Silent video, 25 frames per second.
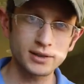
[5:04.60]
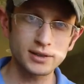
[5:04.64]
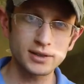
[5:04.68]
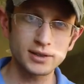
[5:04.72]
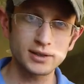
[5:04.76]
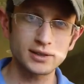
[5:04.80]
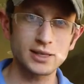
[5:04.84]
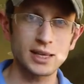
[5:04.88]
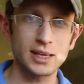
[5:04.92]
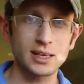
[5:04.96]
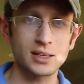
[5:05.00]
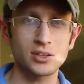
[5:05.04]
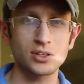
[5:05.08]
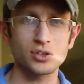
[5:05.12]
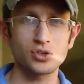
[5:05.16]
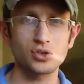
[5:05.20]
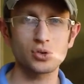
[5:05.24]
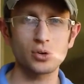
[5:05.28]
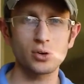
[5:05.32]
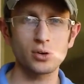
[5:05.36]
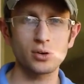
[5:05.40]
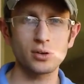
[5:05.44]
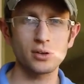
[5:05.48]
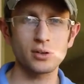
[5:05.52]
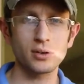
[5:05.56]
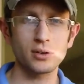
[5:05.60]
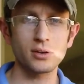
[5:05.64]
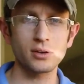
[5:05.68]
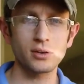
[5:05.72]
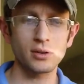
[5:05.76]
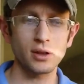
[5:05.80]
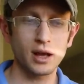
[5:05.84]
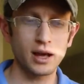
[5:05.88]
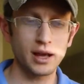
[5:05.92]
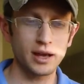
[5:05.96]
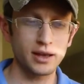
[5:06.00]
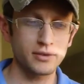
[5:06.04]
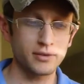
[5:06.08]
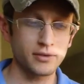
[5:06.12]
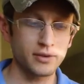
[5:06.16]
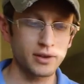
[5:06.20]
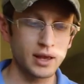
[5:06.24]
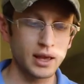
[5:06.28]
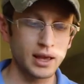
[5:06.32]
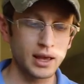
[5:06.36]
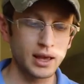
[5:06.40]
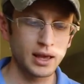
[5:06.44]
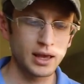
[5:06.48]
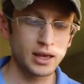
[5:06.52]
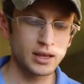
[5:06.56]
to take control of their life
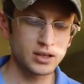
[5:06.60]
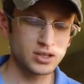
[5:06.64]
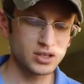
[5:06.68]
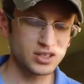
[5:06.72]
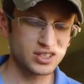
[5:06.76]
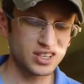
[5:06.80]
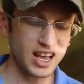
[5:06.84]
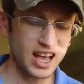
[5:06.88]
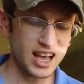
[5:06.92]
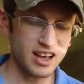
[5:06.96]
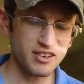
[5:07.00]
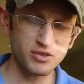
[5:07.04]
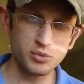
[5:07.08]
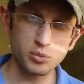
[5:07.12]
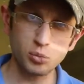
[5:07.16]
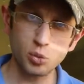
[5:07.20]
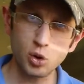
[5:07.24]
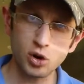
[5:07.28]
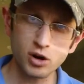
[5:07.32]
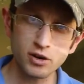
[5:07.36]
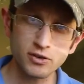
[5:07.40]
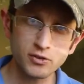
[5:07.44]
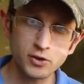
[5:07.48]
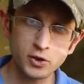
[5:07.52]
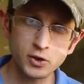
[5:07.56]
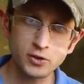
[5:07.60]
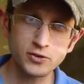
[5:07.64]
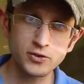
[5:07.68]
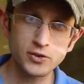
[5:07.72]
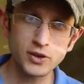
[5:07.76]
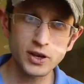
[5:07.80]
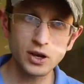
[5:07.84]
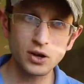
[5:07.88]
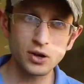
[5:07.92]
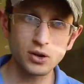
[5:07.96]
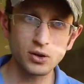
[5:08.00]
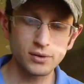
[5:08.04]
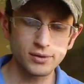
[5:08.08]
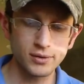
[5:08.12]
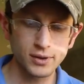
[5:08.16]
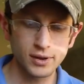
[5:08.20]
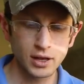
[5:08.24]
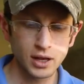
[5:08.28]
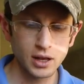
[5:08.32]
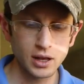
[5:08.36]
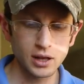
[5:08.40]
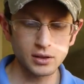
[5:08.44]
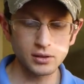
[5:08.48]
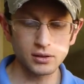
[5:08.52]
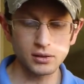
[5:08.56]
and just have a more fulfilled
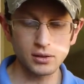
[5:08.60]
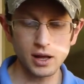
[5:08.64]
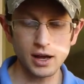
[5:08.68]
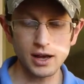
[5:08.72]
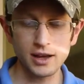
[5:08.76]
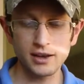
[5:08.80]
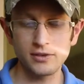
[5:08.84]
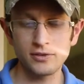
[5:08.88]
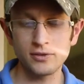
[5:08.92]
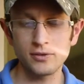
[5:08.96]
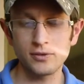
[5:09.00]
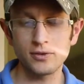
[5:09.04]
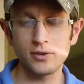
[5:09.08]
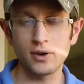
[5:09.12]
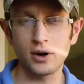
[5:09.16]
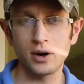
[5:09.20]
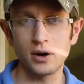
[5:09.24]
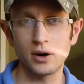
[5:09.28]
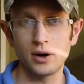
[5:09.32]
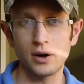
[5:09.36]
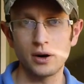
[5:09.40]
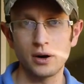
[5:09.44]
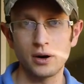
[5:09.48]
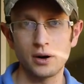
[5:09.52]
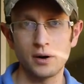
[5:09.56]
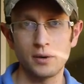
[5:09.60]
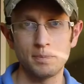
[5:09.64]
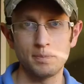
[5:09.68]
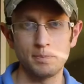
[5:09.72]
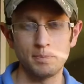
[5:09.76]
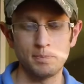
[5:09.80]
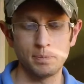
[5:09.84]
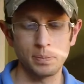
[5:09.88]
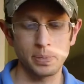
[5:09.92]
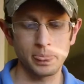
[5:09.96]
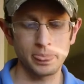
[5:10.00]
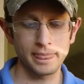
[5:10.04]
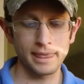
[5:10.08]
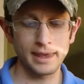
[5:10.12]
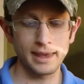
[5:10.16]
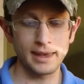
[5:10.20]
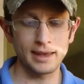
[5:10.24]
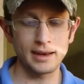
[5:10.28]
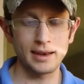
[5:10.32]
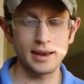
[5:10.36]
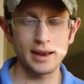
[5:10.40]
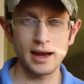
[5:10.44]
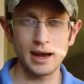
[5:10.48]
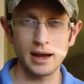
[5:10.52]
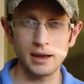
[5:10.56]
life,
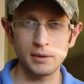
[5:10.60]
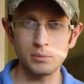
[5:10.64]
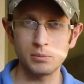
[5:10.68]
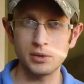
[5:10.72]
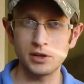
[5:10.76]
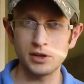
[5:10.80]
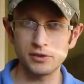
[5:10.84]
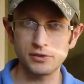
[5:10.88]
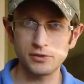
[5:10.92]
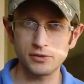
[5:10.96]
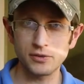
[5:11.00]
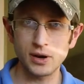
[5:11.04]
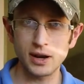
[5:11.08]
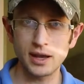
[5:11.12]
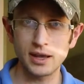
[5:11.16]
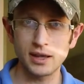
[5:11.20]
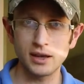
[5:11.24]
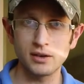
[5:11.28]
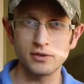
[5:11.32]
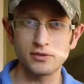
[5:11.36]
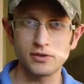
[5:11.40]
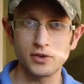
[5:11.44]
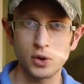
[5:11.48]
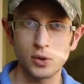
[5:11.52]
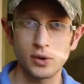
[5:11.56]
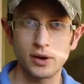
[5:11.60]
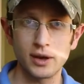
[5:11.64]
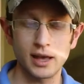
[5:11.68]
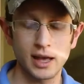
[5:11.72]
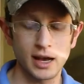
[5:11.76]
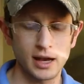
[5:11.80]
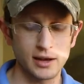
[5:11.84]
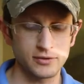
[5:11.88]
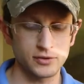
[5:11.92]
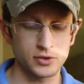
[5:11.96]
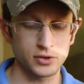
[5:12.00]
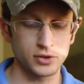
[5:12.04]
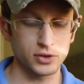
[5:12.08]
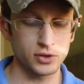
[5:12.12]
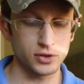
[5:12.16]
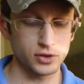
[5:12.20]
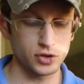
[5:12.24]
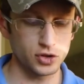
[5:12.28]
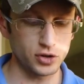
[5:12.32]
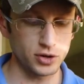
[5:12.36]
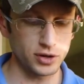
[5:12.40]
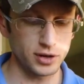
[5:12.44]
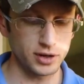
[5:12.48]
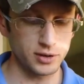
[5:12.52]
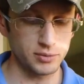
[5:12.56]
and not be afraid of going after your
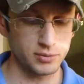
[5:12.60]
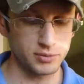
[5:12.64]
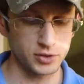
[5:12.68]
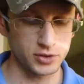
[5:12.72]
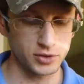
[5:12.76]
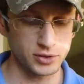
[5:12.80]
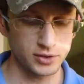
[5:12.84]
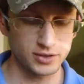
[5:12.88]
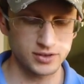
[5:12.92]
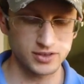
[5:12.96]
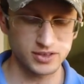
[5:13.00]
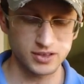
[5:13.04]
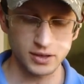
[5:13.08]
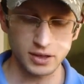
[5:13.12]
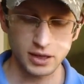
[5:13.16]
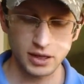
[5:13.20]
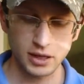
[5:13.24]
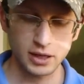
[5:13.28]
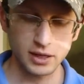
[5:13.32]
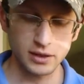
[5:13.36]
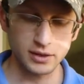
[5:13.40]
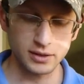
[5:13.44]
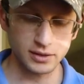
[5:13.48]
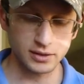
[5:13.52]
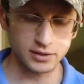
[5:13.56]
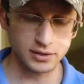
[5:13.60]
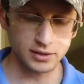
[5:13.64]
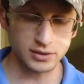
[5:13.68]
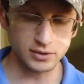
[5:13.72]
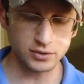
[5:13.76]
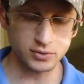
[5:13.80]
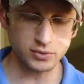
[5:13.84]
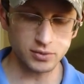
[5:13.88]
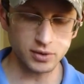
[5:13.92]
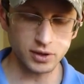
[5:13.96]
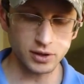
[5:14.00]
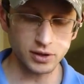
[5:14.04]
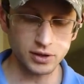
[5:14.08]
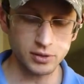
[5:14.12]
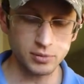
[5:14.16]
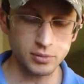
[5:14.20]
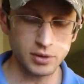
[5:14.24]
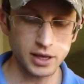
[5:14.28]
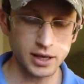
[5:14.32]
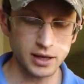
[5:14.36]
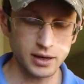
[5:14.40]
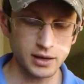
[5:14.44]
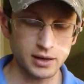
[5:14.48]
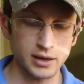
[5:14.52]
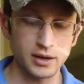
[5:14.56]
dreams. This has really
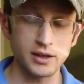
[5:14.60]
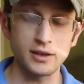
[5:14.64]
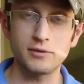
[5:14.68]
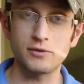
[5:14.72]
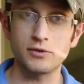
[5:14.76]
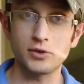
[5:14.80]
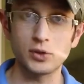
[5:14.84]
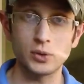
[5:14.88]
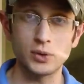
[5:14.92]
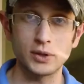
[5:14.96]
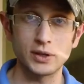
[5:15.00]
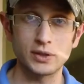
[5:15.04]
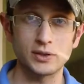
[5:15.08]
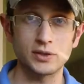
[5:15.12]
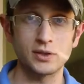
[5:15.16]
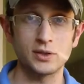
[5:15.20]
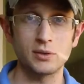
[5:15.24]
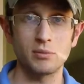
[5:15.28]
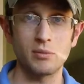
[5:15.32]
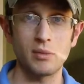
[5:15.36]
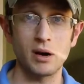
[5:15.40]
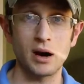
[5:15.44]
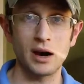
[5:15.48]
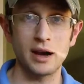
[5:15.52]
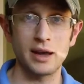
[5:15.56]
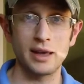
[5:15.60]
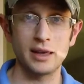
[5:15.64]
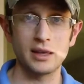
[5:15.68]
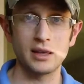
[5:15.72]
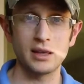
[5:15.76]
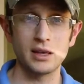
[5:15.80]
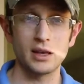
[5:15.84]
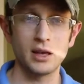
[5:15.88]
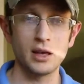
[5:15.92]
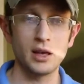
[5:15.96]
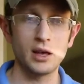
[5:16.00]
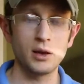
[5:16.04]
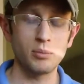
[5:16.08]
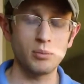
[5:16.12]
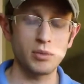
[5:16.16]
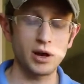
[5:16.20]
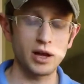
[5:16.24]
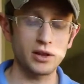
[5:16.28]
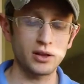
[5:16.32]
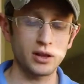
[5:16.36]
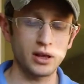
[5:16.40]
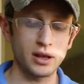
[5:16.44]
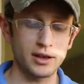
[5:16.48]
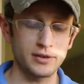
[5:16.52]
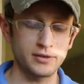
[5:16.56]
been an influence in my
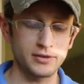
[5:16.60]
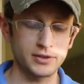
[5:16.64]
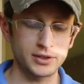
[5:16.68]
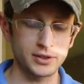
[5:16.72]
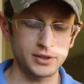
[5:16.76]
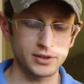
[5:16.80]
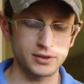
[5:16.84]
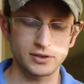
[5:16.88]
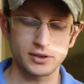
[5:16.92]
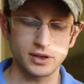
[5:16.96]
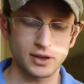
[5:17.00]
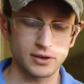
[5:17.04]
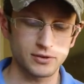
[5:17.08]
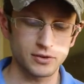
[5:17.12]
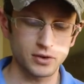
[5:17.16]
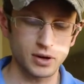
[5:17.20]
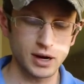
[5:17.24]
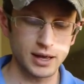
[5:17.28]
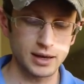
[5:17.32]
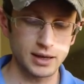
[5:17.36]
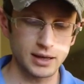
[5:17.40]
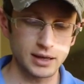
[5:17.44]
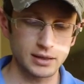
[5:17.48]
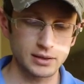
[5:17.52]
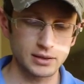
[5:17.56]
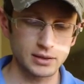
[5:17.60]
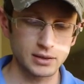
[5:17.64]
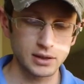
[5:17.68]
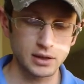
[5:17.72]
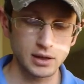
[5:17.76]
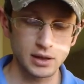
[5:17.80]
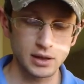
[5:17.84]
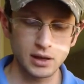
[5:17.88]
life since I've read it.